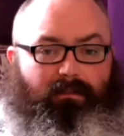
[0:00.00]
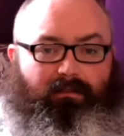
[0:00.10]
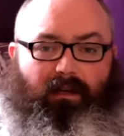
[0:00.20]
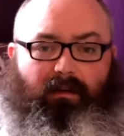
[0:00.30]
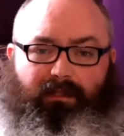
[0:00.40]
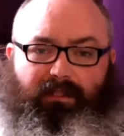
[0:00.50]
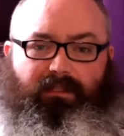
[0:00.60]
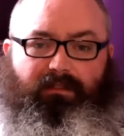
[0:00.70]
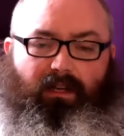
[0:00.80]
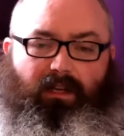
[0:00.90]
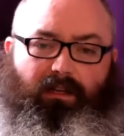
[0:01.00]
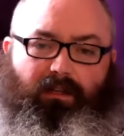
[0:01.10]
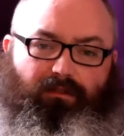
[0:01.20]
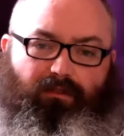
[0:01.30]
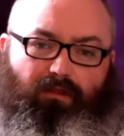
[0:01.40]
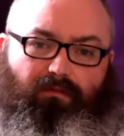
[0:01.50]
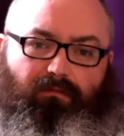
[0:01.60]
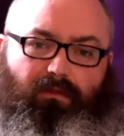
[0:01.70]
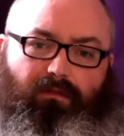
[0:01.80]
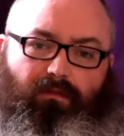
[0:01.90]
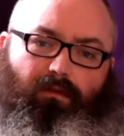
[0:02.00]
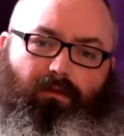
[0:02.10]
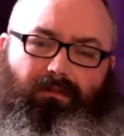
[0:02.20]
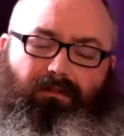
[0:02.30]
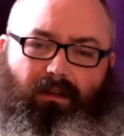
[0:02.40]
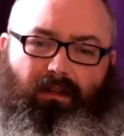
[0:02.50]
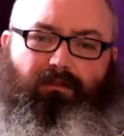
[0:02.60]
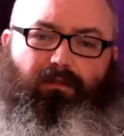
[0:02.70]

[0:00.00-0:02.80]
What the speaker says: up is Dune, or as I like to call it,